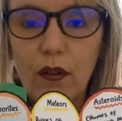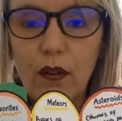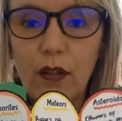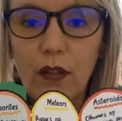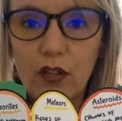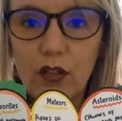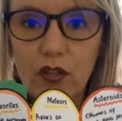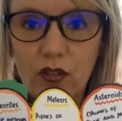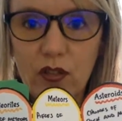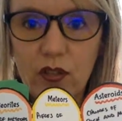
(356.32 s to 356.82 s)

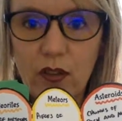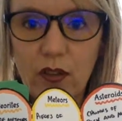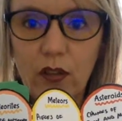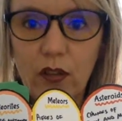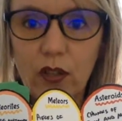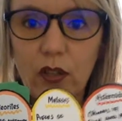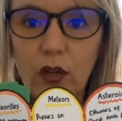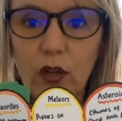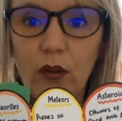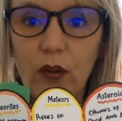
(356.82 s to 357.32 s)
It's just that they're
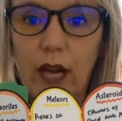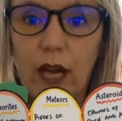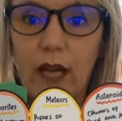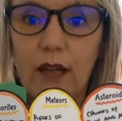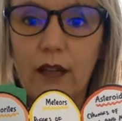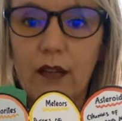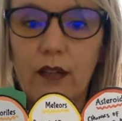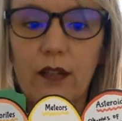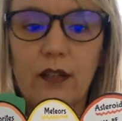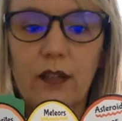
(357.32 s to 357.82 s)

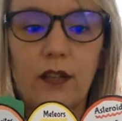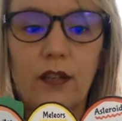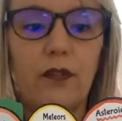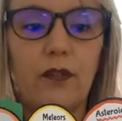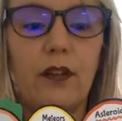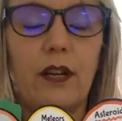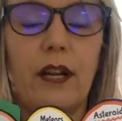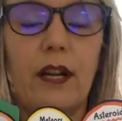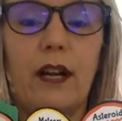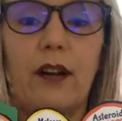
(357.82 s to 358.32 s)
located in
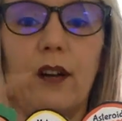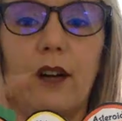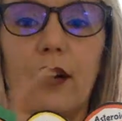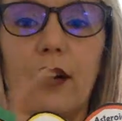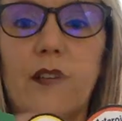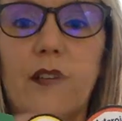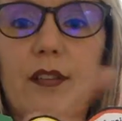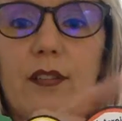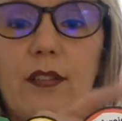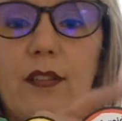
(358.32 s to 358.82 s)
different
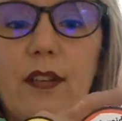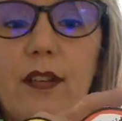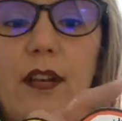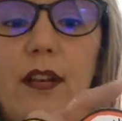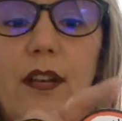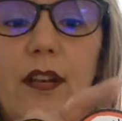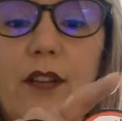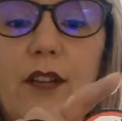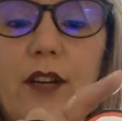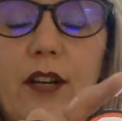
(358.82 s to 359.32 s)
areas.
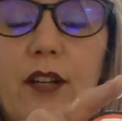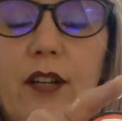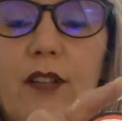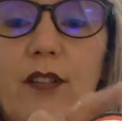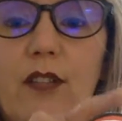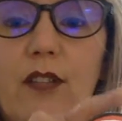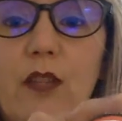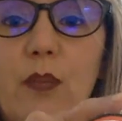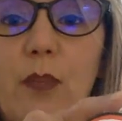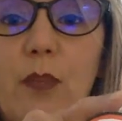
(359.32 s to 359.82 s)
They're in
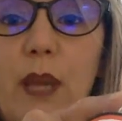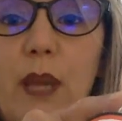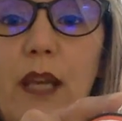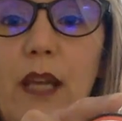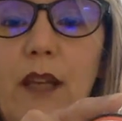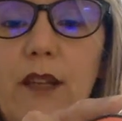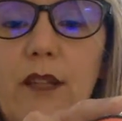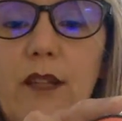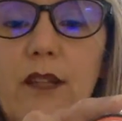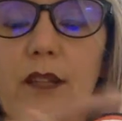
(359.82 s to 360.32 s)

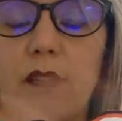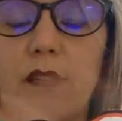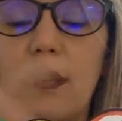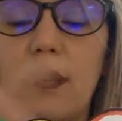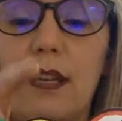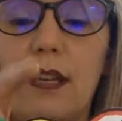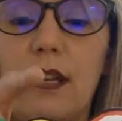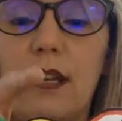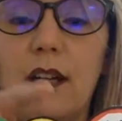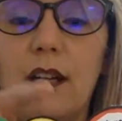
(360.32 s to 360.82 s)
space,
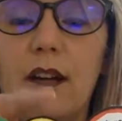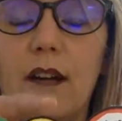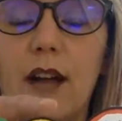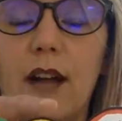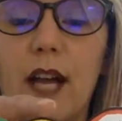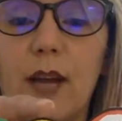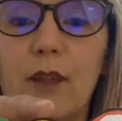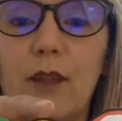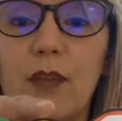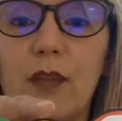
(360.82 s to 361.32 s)
in our
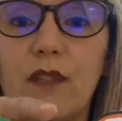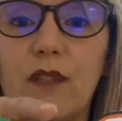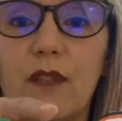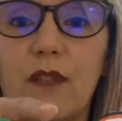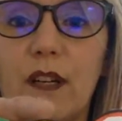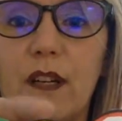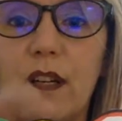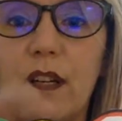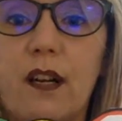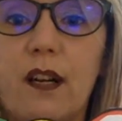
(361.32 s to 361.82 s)

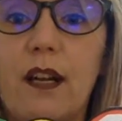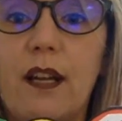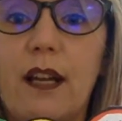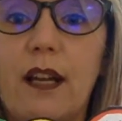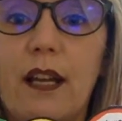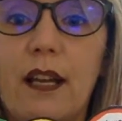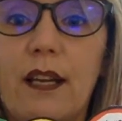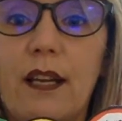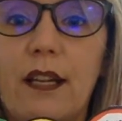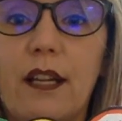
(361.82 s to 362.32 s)
atmosphere,
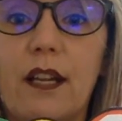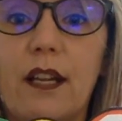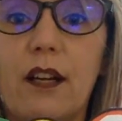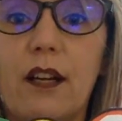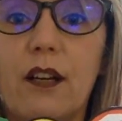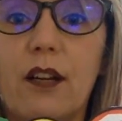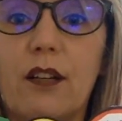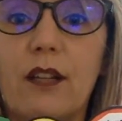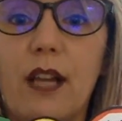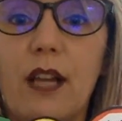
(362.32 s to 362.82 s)
and
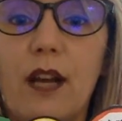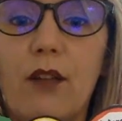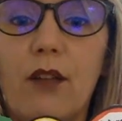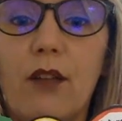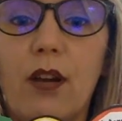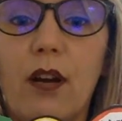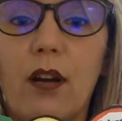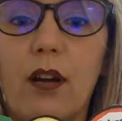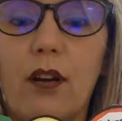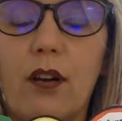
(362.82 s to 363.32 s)
here down
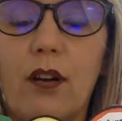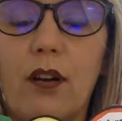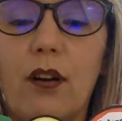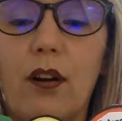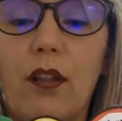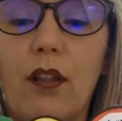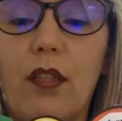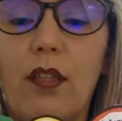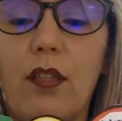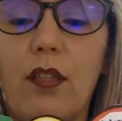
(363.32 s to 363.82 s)
on Earth.